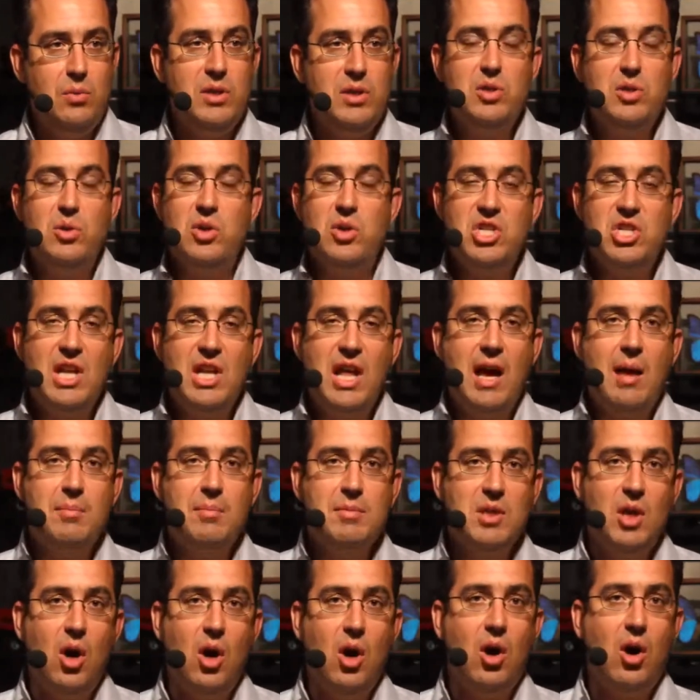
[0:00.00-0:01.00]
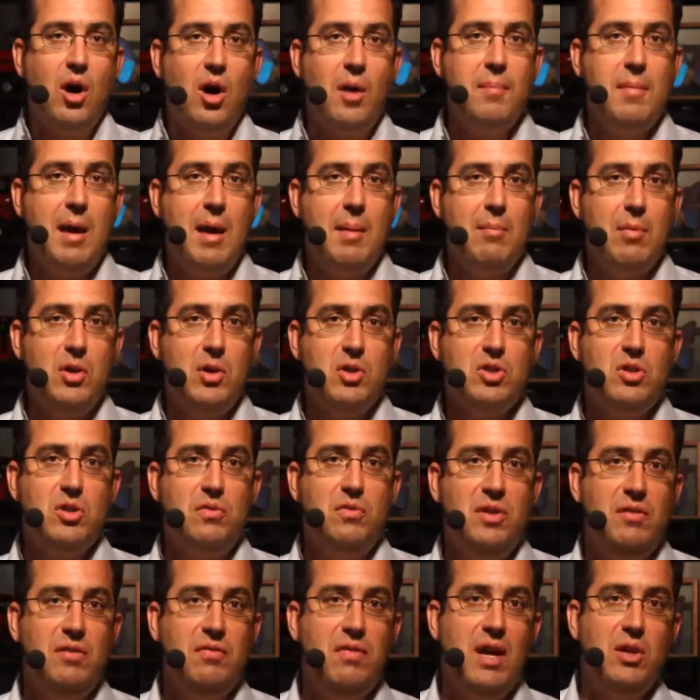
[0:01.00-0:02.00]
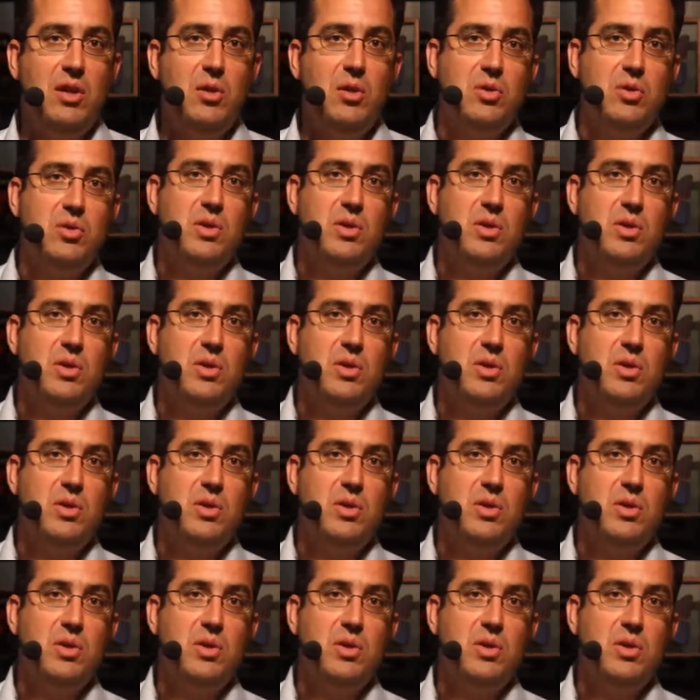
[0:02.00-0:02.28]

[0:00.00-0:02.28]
research labs are members of IVADO,